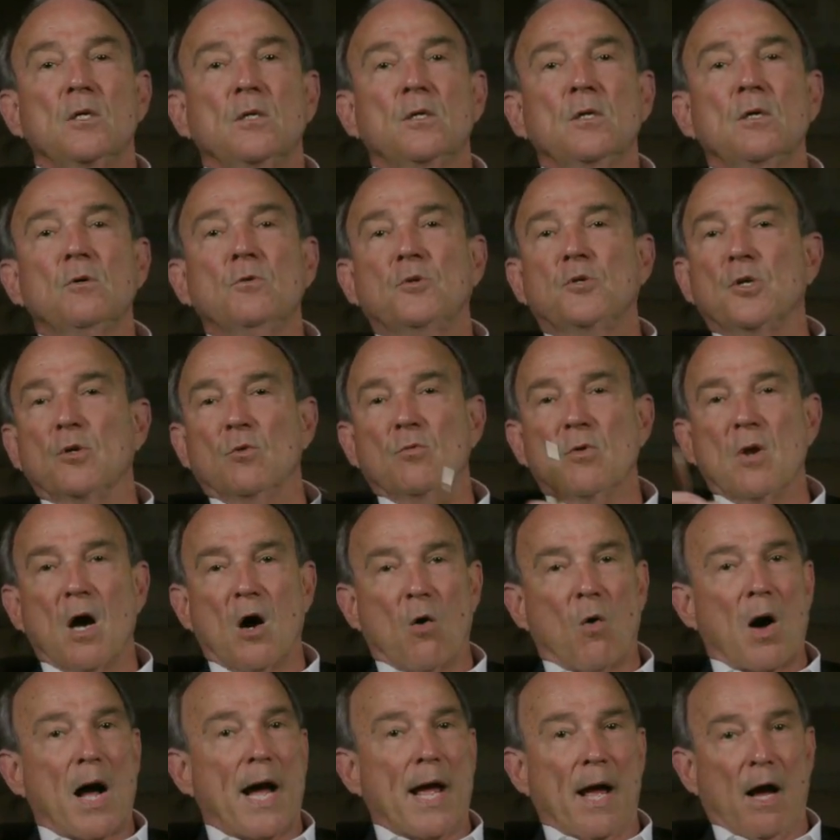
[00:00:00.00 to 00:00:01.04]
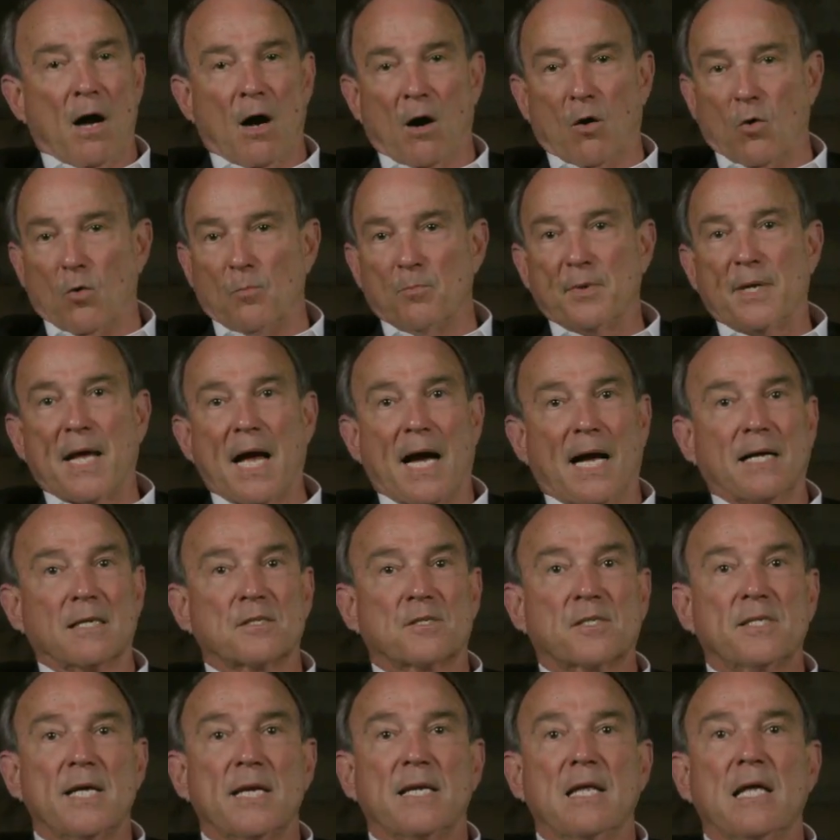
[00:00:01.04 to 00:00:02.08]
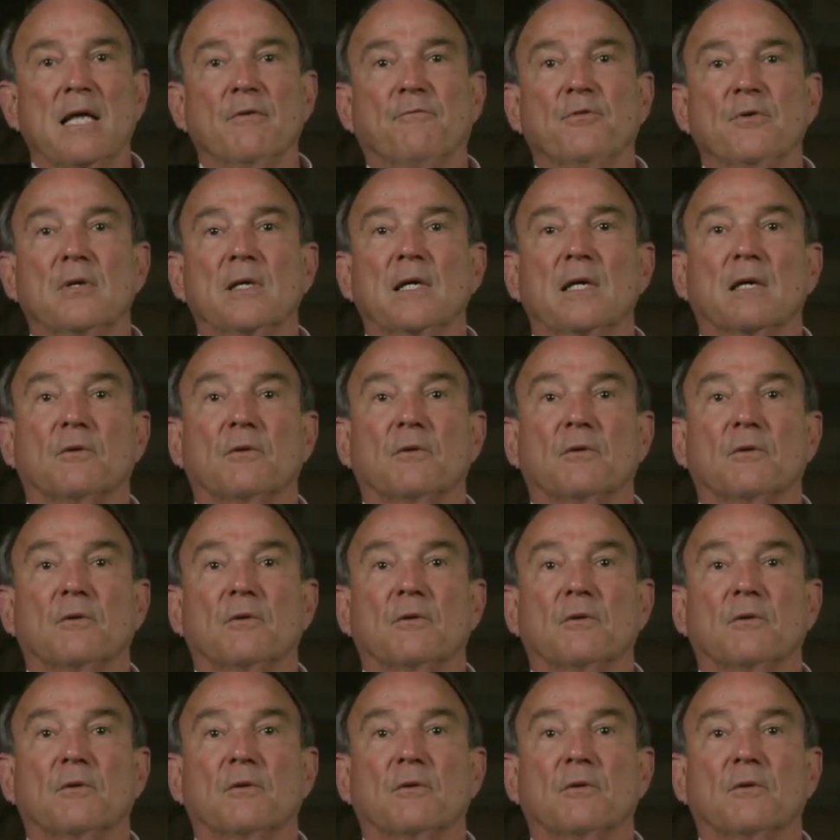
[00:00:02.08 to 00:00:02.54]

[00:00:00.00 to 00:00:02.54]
You do know, I hope, guys, that if,